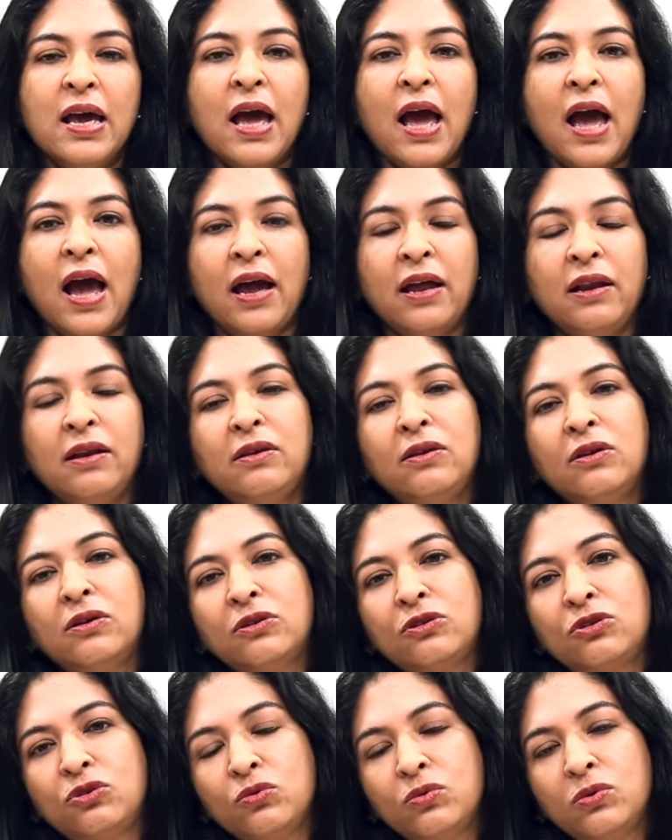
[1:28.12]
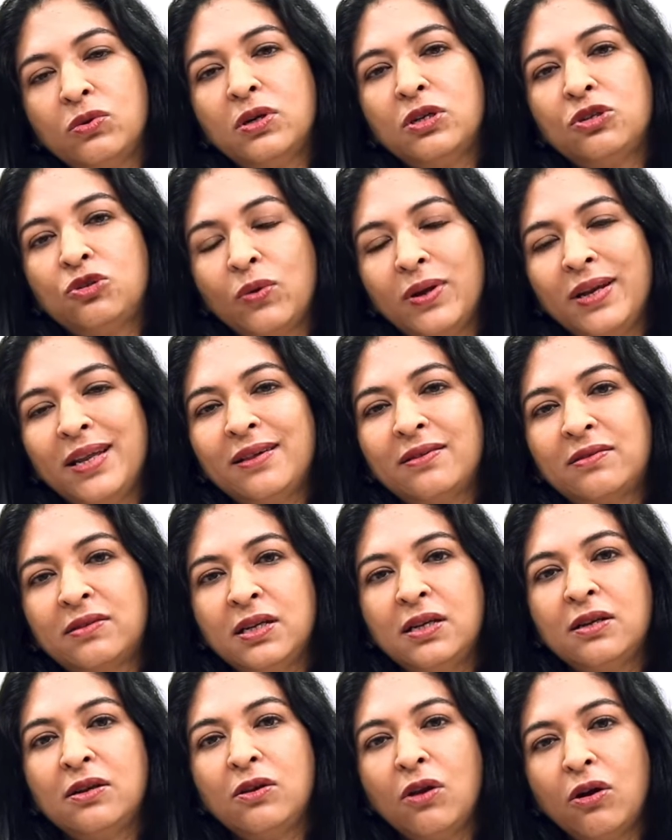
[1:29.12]
and to an
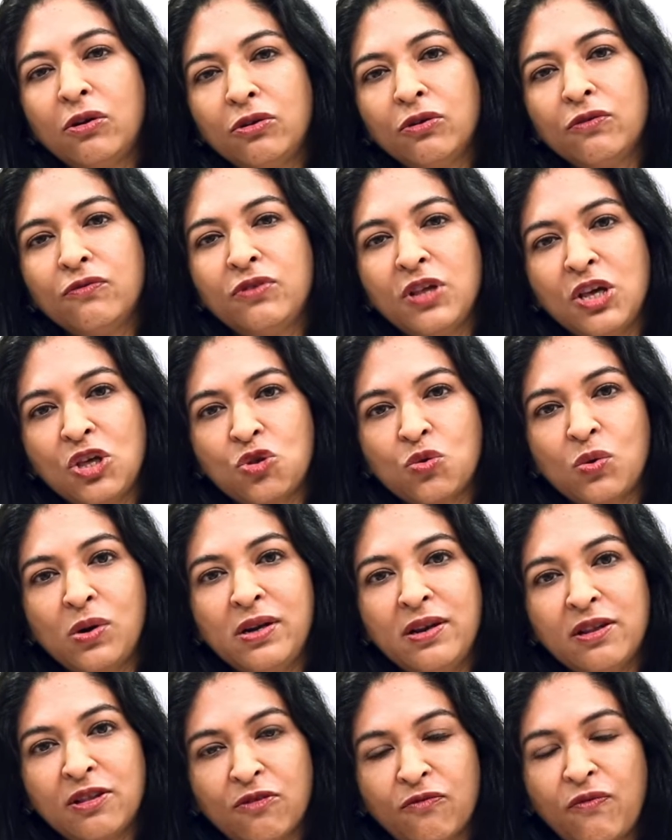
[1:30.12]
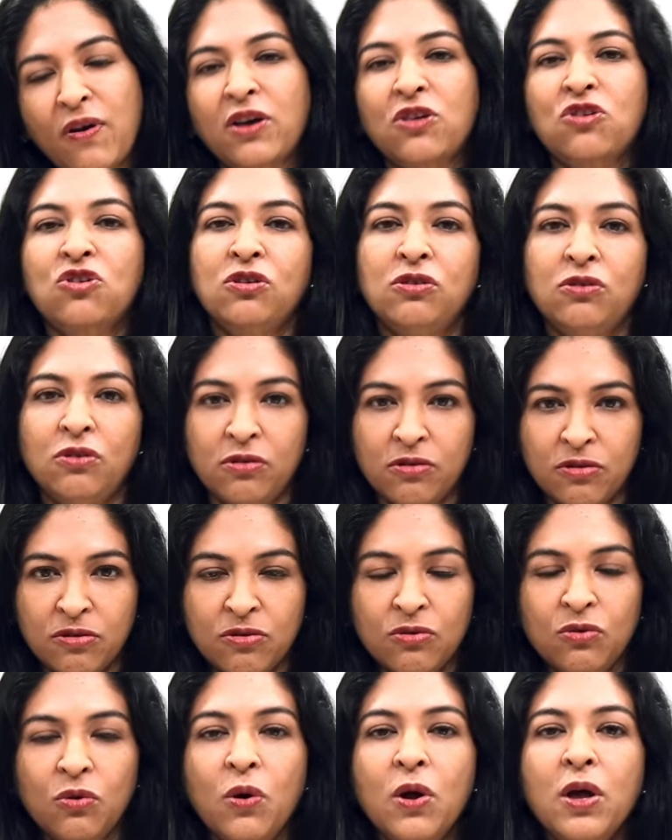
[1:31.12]
extent, lot of sexual dysfunction
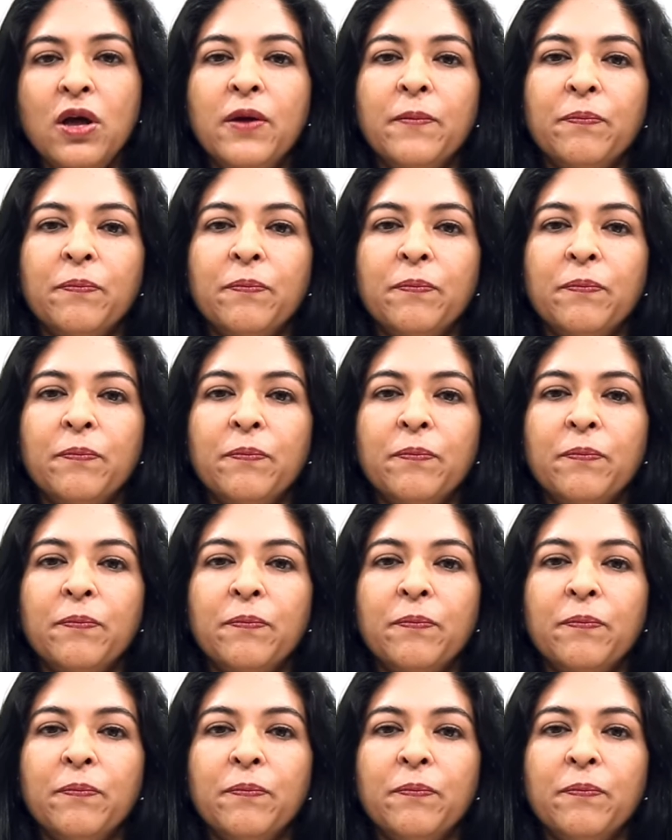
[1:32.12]
also.